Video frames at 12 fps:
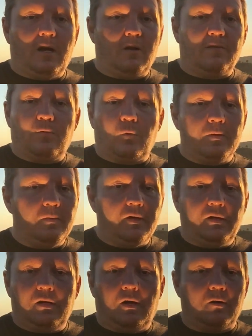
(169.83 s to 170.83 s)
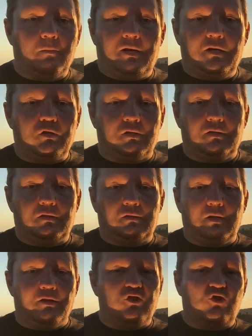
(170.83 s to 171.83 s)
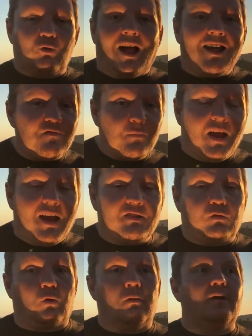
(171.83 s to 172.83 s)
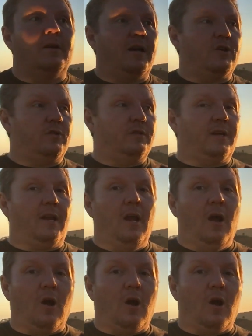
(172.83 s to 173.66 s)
$40 million mansions and drive past, or I should say,